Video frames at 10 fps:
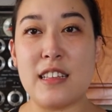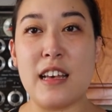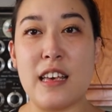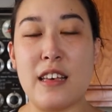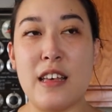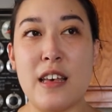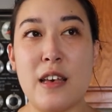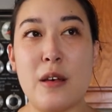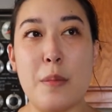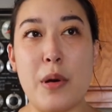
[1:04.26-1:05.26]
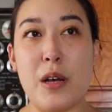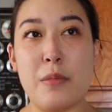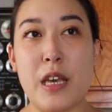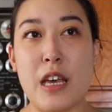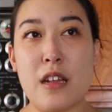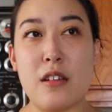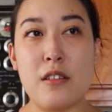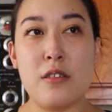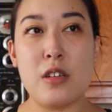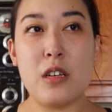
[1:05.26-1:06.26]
like pumpkin